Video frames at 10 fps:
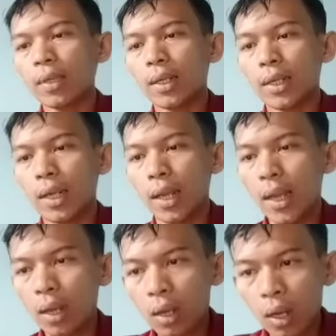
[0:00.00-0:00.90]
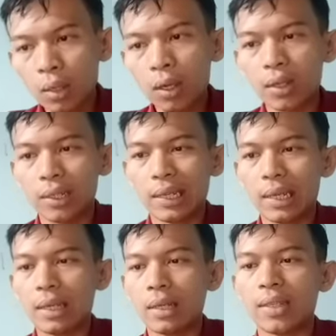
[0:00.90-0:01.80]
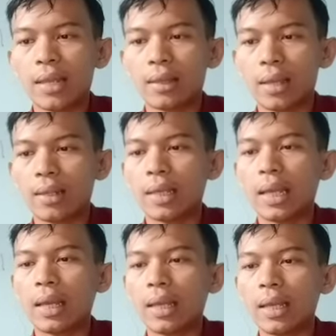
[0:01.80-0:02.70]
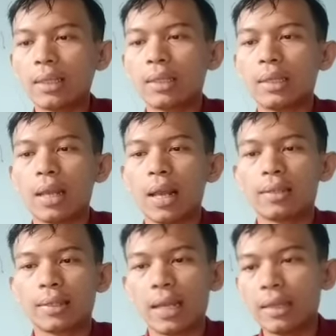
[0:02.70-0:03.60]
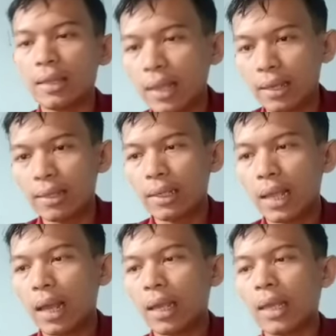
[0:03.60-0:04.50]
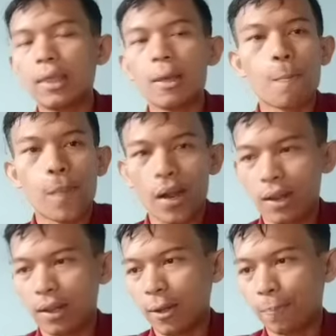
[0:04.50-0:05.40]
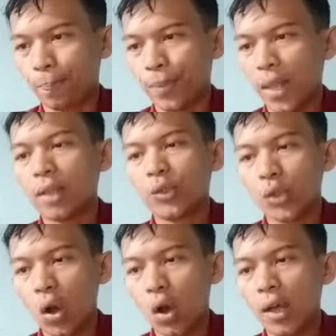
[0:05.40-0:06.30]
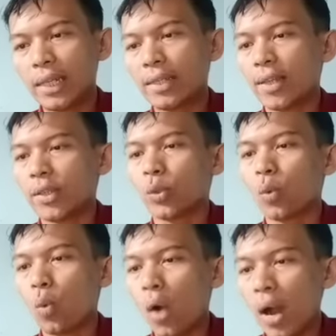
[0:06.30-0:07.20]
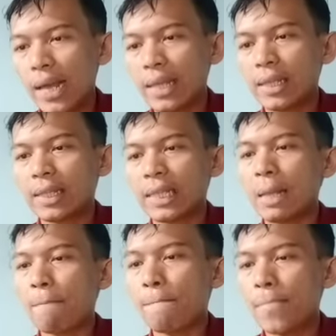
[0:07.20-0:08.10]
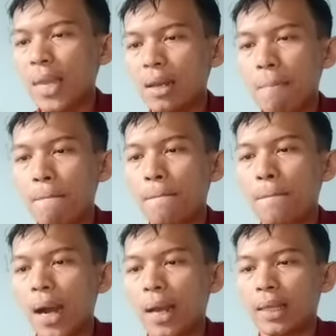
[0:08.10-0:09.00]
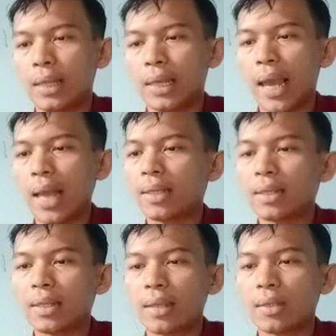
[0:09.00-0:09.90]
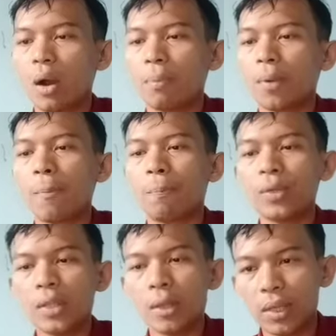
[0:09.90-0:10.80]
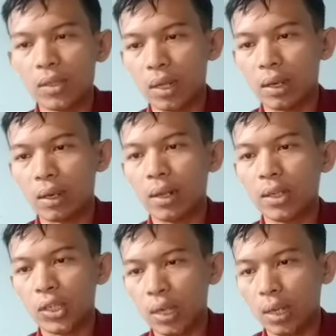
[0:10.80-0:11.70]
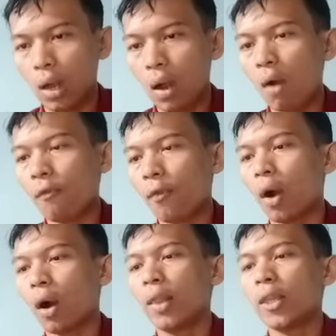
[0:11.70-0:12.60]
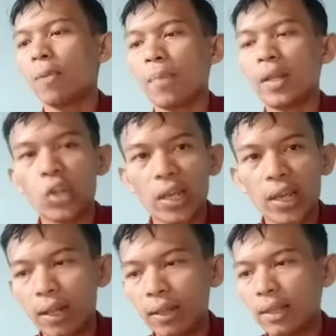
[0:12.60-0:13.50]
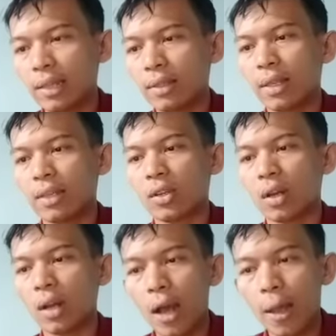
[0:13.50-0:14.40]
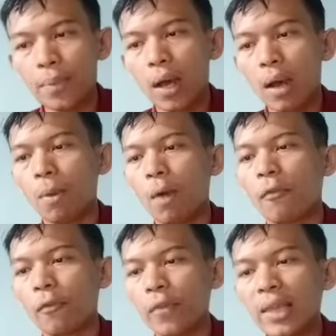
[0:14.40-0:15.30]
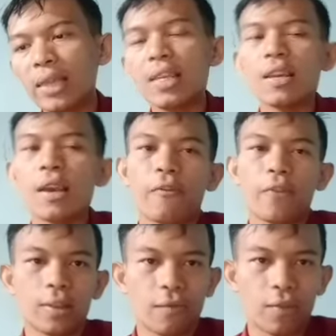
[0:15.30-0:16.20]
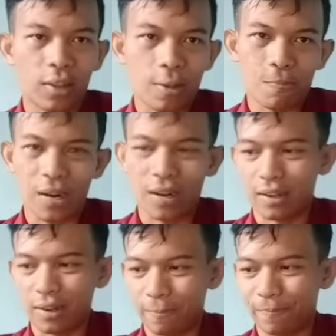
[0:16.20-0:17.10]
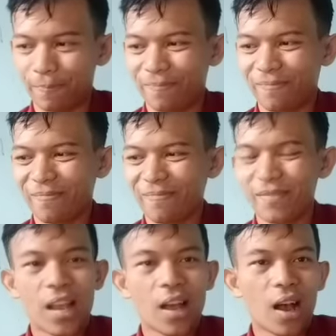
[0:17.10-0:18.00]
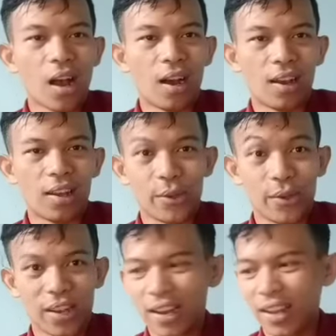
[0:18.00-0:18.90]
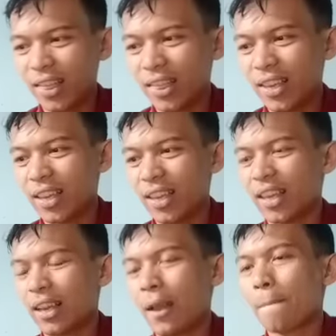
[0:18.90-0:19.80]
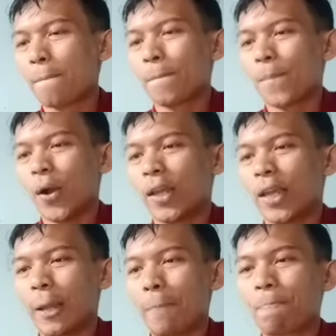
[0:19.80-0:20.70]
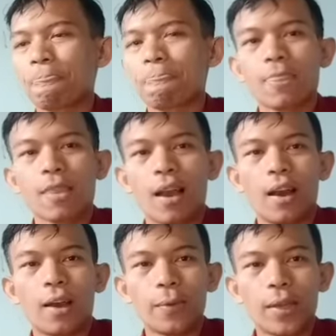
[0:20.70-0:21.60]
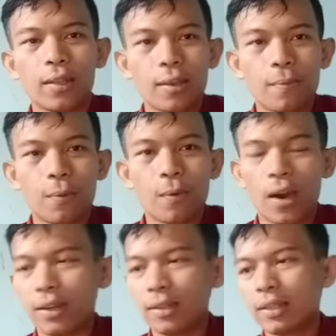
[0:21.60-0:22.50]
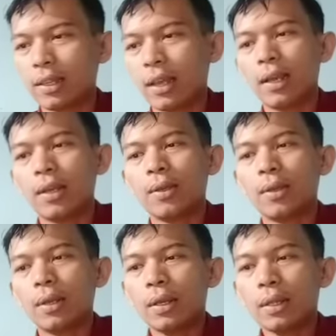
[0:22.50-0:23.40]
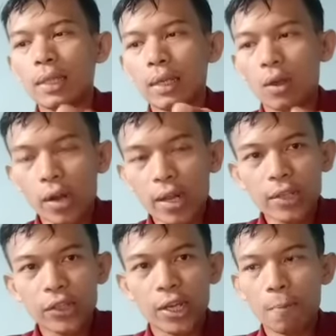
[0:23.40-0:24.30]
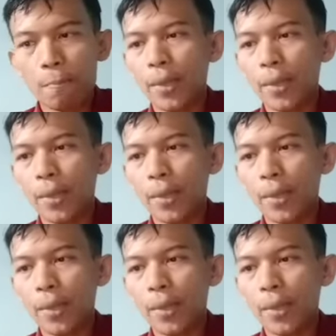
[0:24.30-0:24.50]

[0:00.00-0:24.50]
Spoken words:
The concluding sentence is the last sentence in the paragraph. So this is what is meant by the existence of a fundamental relation of all the material that described above with the effectively paragraph. Do you get it? Okay, I will give once. The correlation